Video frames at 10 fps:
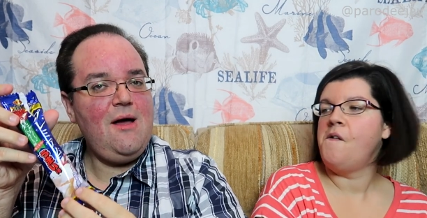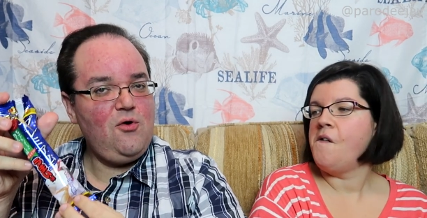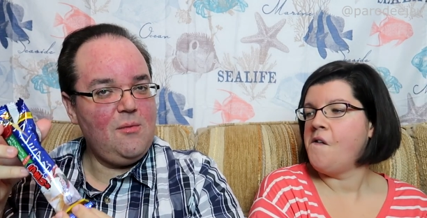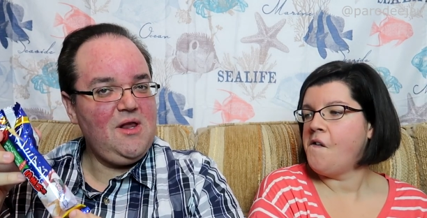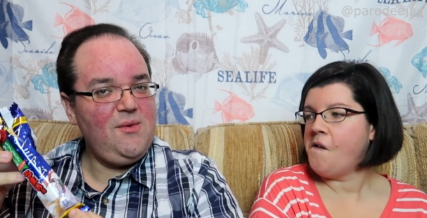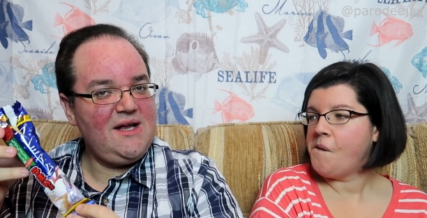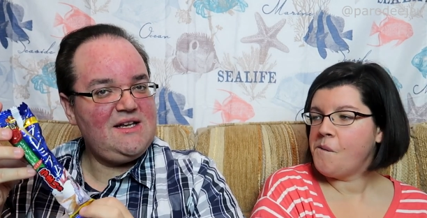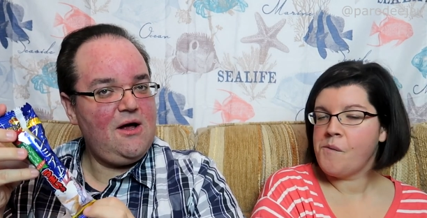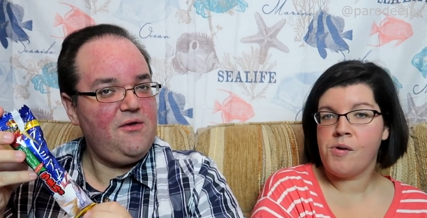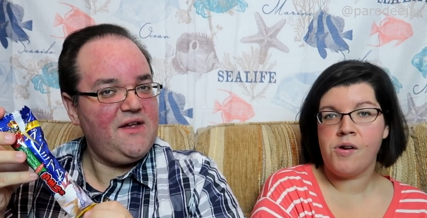Speaker 1: how normally we can
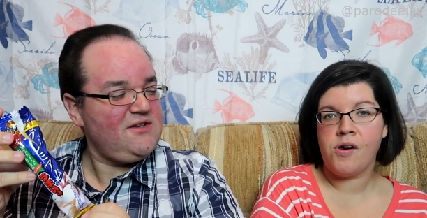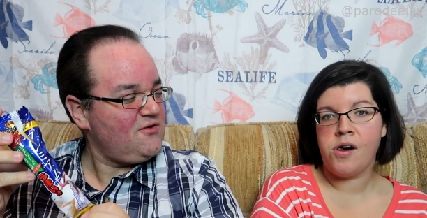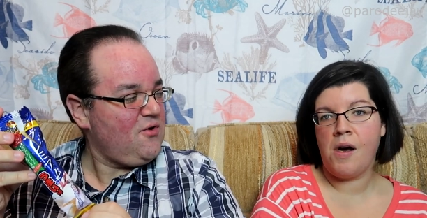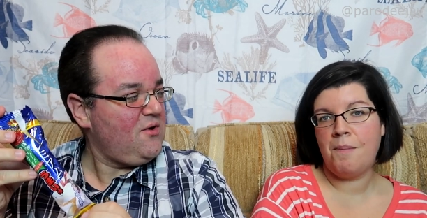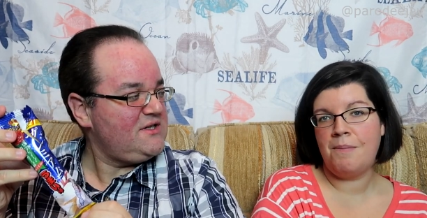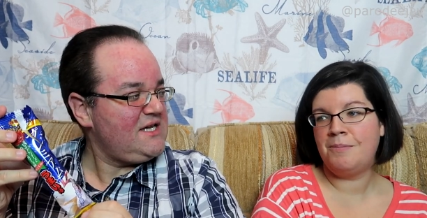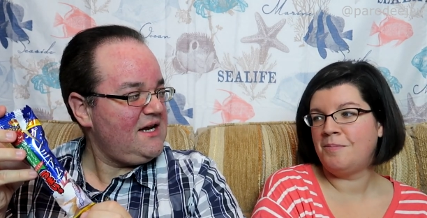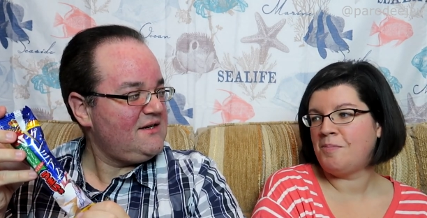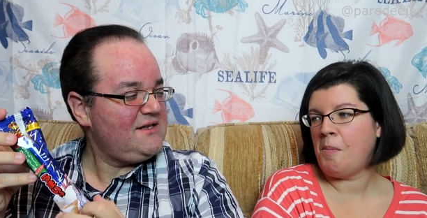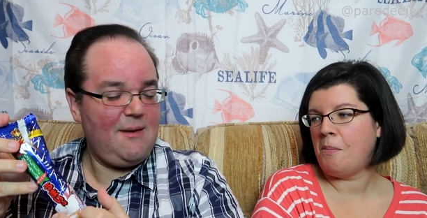tell things are corn
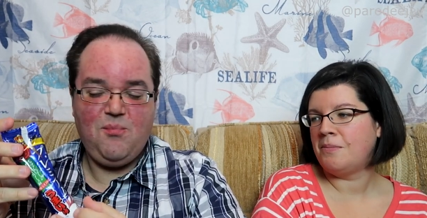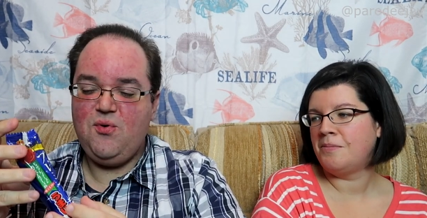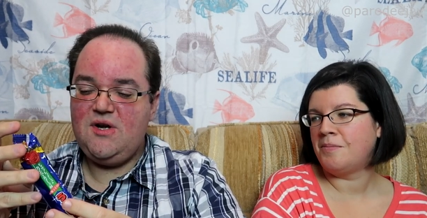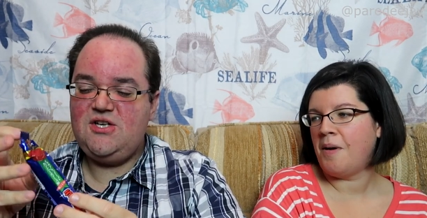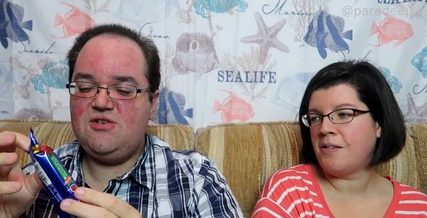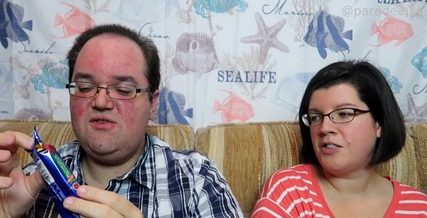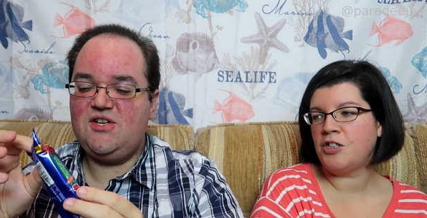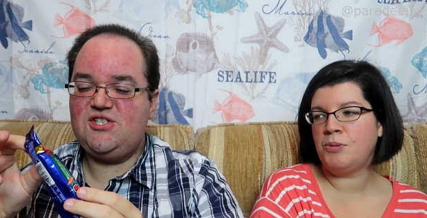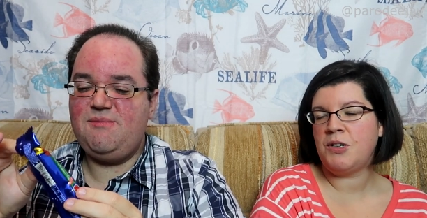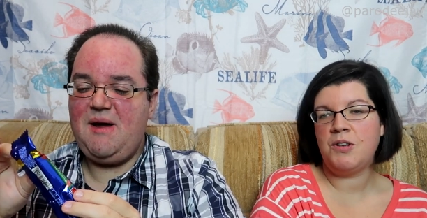sticks? I'm pretty sure
Speaker 2: that
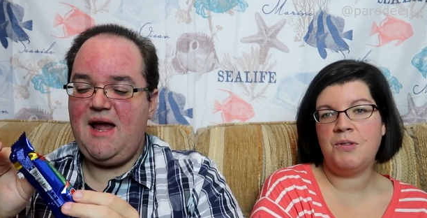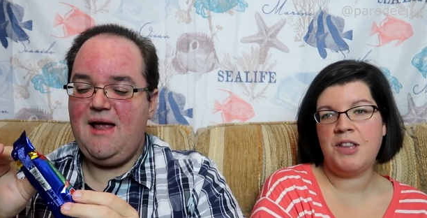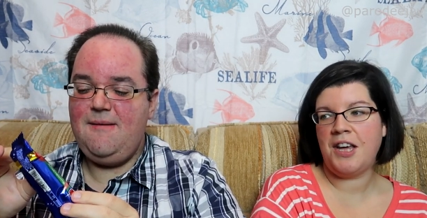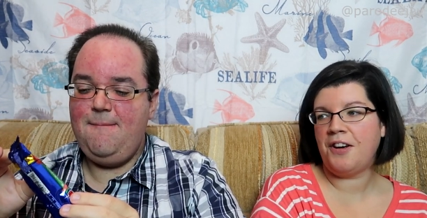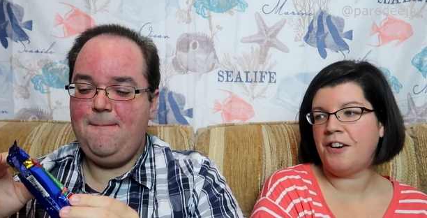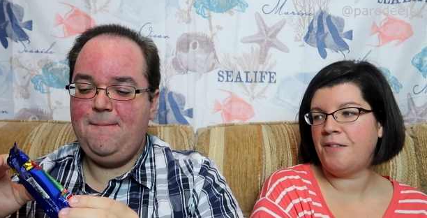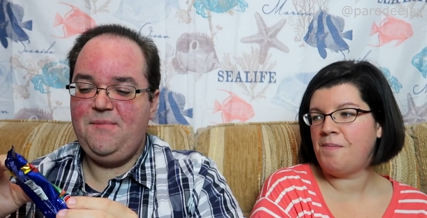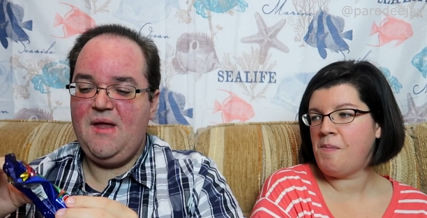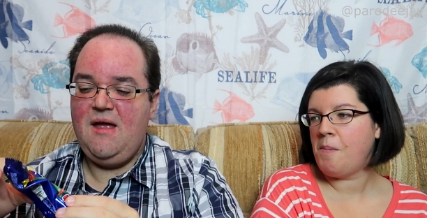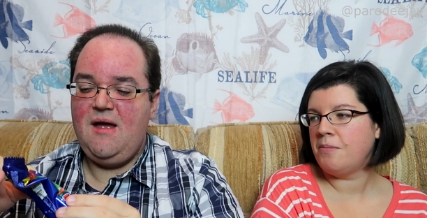Japan
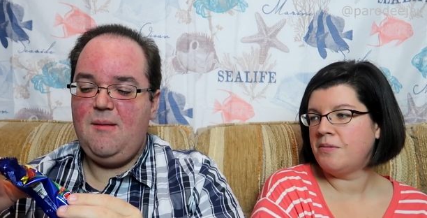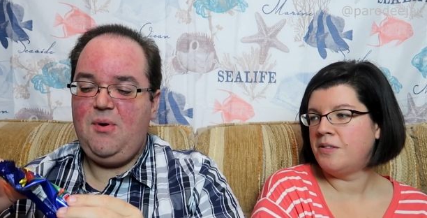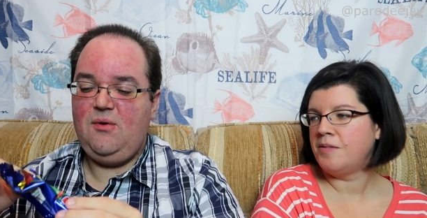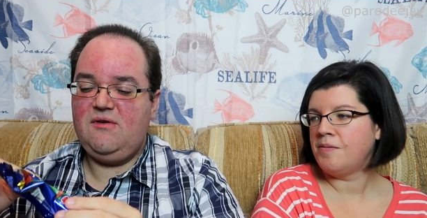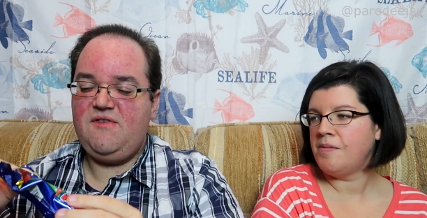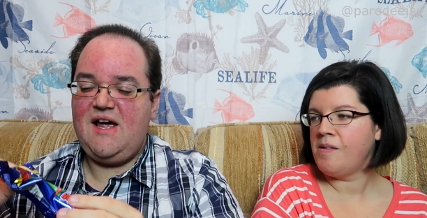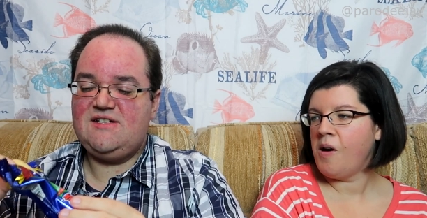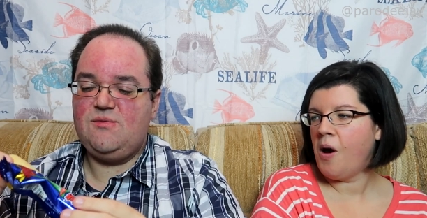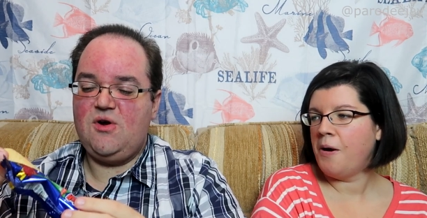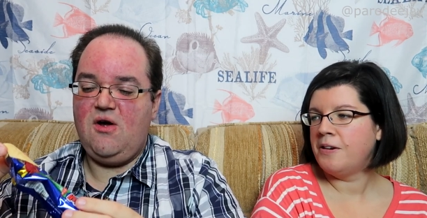
Speaker 1: pulled a fast
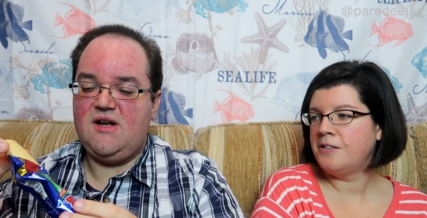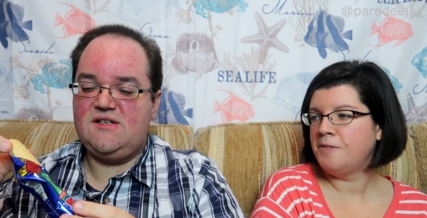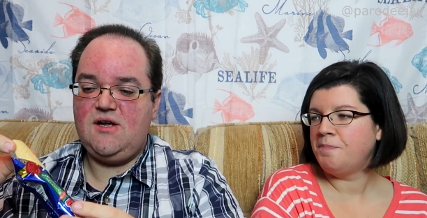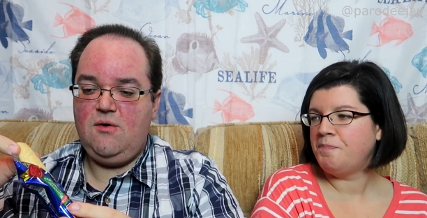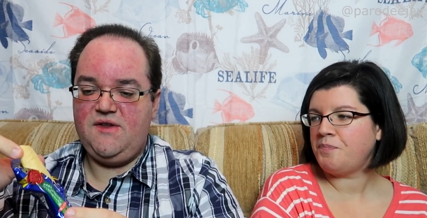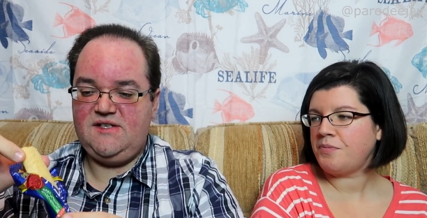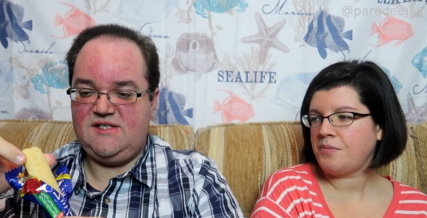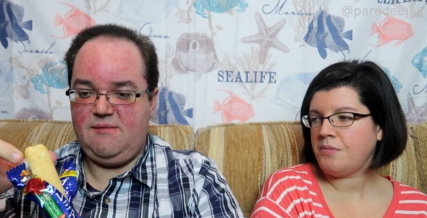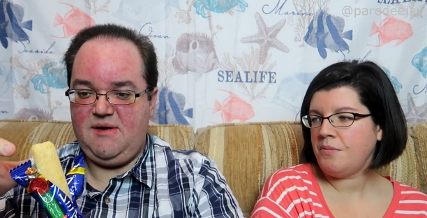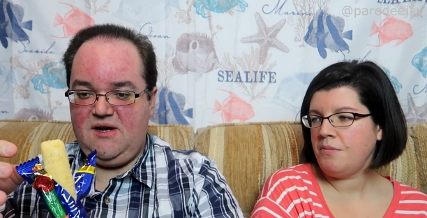one on us. Oh, this is a
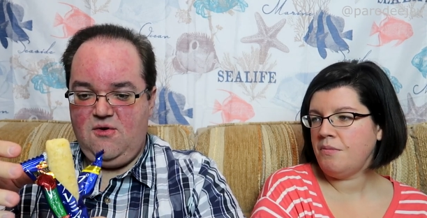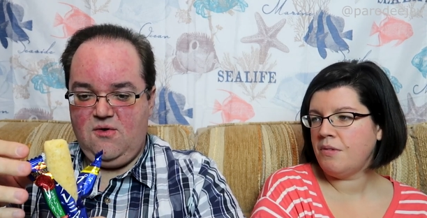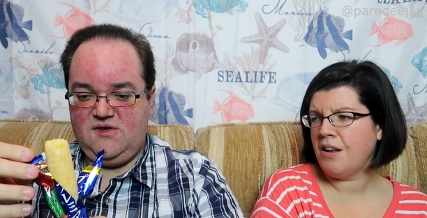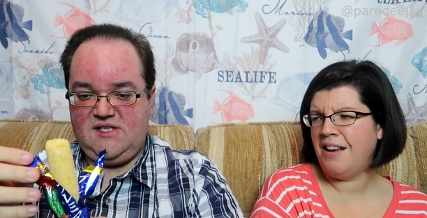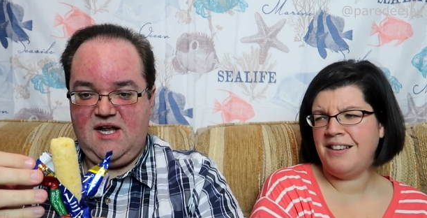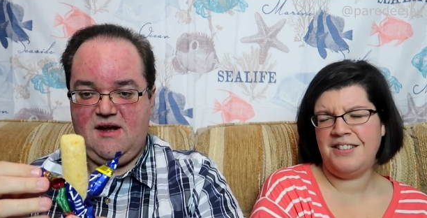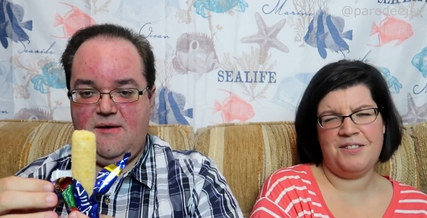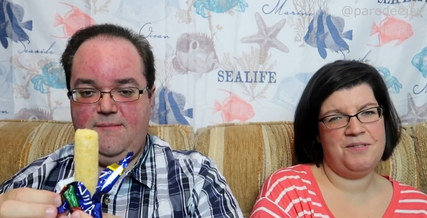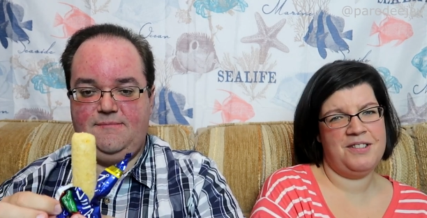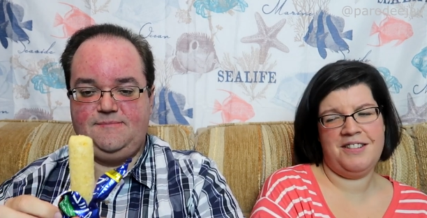big corn
Speaker 2: stick.
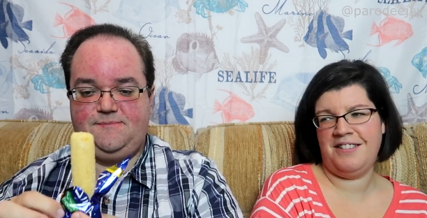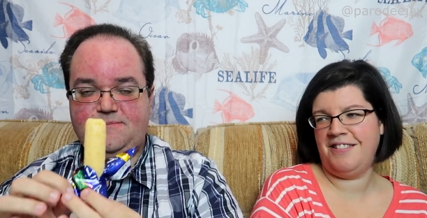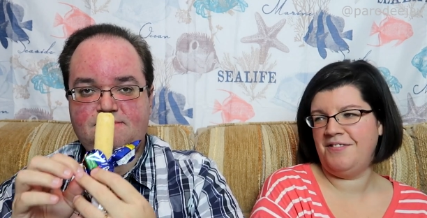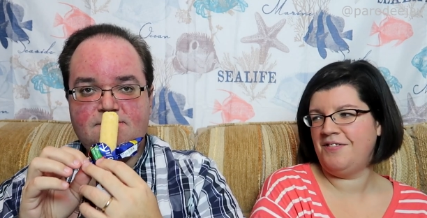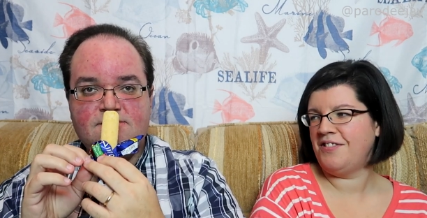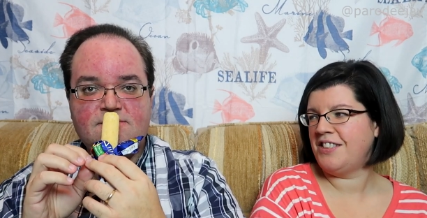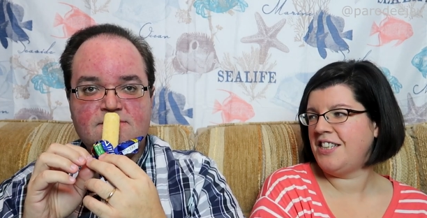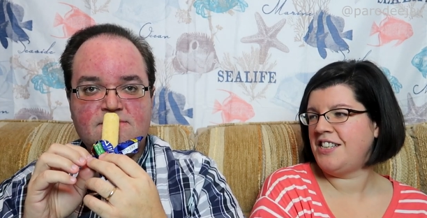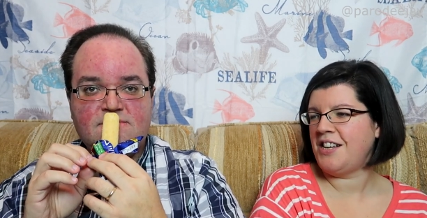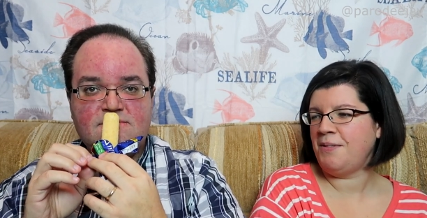Can
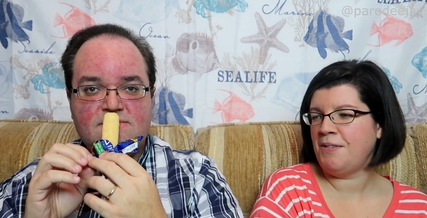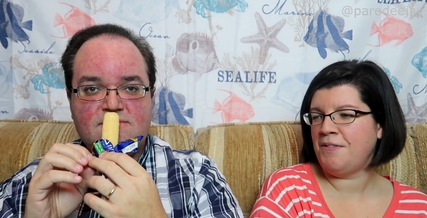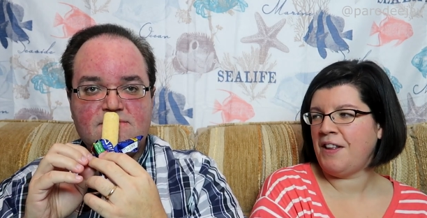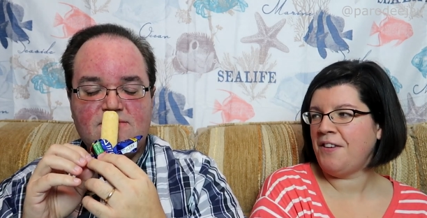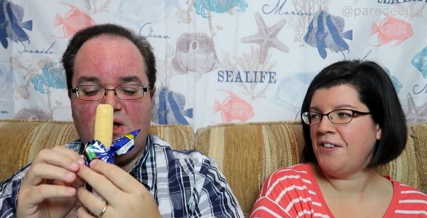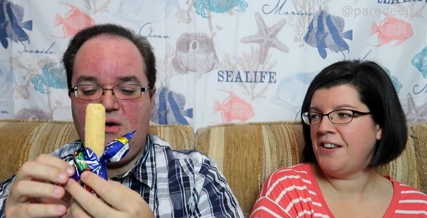you tell me what flavor